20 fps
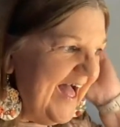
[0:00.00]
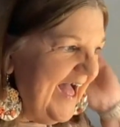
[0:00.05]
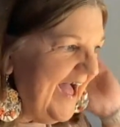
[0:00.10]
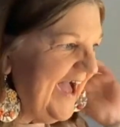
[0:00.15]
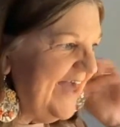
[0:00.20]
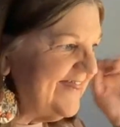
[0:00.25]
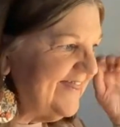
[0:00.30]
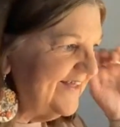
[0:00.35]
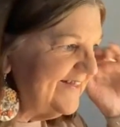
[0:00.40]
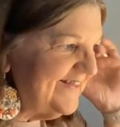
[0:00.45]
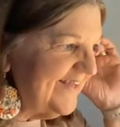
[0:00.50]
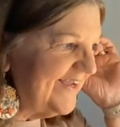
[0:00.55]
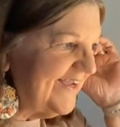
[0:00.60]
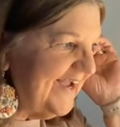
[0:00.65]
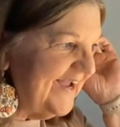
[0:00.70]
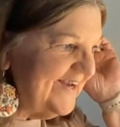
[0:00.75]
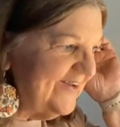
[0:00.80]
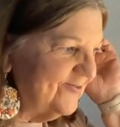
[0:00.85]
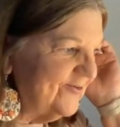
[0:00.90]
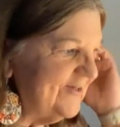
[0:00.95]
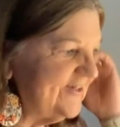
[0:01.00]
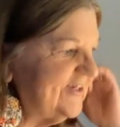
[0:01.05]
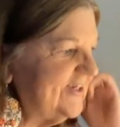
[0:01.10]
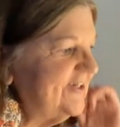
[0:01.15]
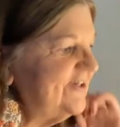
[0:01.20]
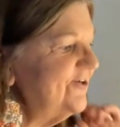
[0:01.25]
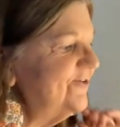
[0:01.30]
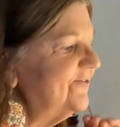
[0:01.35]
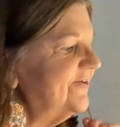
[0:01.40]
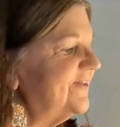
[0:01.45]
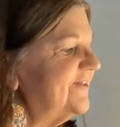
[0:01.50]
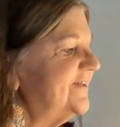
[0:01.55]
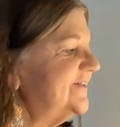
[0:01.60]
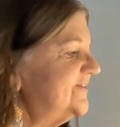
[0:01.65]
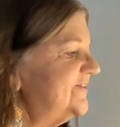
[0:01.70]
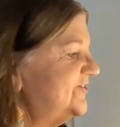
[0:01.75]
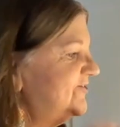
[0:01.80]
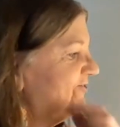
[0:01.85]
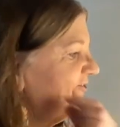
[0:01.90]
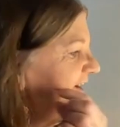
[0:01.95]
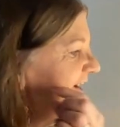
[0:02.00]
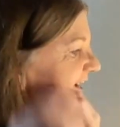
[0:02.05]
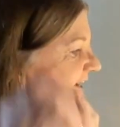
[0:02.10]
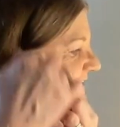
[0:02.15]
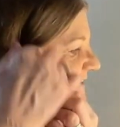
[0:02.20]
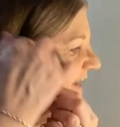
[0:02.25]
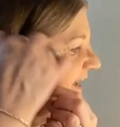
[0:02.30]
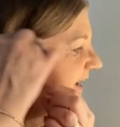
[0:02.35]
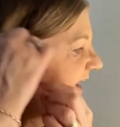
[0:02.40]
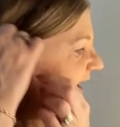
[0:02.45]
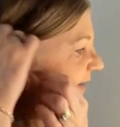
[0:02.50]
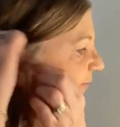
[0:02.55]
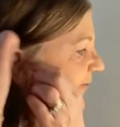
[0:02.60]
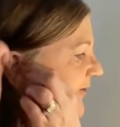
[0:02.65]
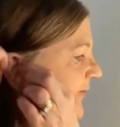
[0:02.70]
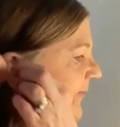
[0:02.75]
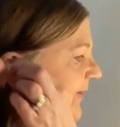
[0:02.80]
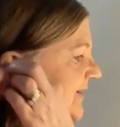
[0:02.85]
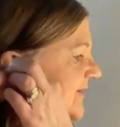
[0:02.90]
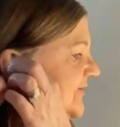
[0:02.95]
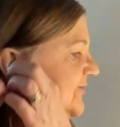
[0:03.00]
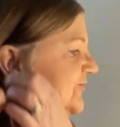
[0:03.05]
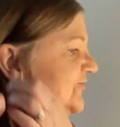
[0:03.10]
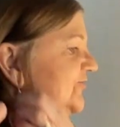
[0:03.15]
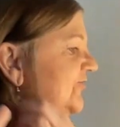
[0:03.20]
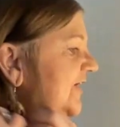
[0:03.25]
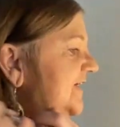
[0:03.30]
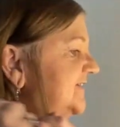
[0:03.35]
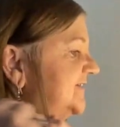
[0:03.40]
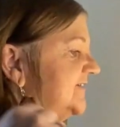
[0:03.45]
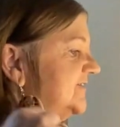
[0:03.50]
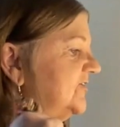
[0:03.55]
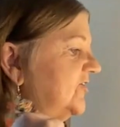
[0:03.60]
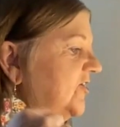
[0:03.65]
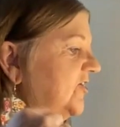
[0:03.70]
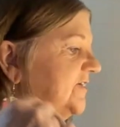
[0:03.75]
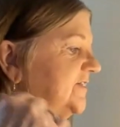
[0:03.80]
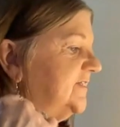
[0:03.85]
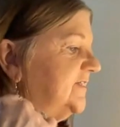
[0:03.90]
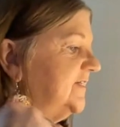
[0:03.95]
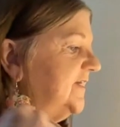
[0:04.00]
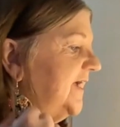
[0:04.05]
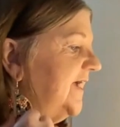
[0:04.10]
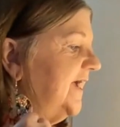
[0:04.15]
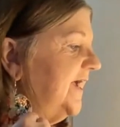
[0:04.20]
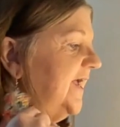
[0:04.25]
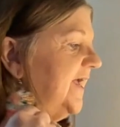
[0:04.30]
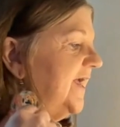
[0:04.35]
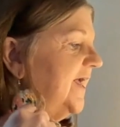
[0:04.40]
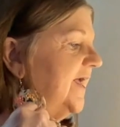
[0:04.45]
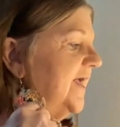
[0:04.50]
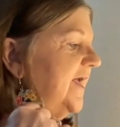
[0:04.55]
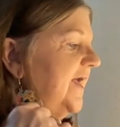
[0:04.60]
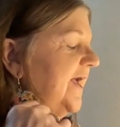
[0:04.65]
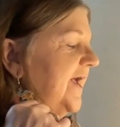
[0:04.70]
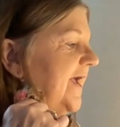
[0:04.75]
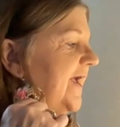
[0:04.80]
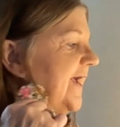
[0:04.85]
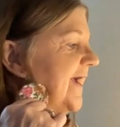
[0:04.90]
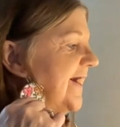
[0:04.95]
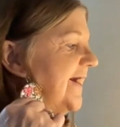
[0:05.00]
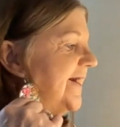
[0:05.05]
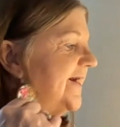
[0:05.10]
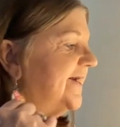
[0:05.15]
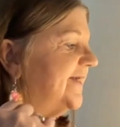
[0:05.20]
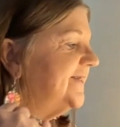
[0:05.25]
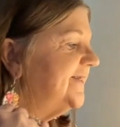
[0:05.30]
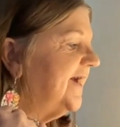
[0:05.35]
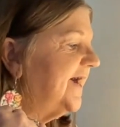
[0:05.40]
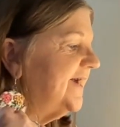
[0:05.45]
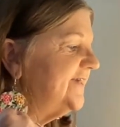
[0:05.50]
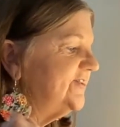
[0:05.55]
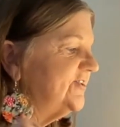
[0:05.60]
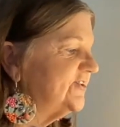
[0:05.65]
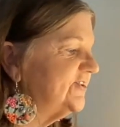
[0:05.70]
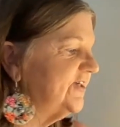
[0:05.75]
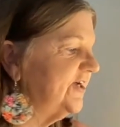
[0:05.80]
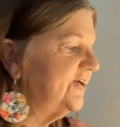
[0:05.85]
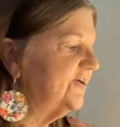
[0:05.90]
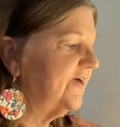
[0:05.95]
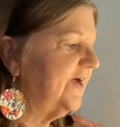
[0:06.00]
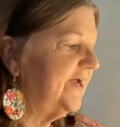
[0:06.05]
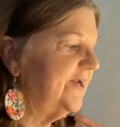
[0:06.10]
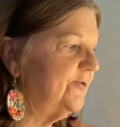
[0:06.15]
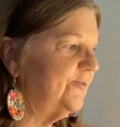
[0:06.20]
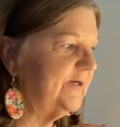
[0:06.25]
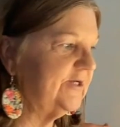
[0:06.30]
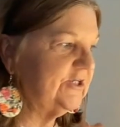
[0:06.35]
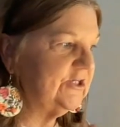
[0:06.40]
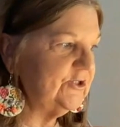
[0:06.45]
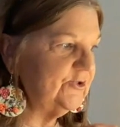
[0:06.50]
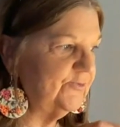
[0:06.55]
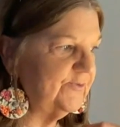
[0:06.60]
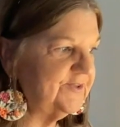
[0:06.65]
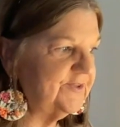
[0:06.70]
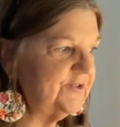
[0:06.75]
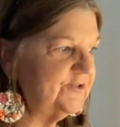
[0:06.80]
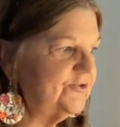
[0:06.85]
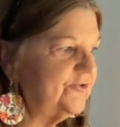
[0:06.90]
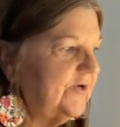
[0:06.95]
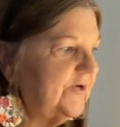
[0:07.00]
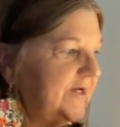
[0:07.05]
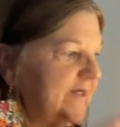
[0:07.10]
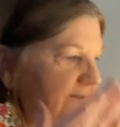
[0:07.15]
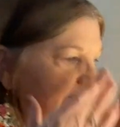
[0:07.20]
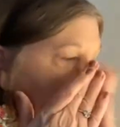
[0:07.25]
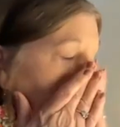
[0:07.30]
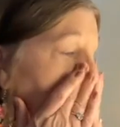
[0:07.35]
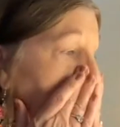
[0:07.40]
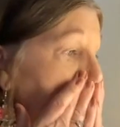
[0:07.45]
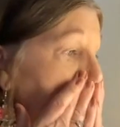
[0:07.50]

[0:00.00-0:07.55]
I thought they kind of went cute with this dress. I got one of my new dresses on today, and I just thought it kind of went cute with the dress.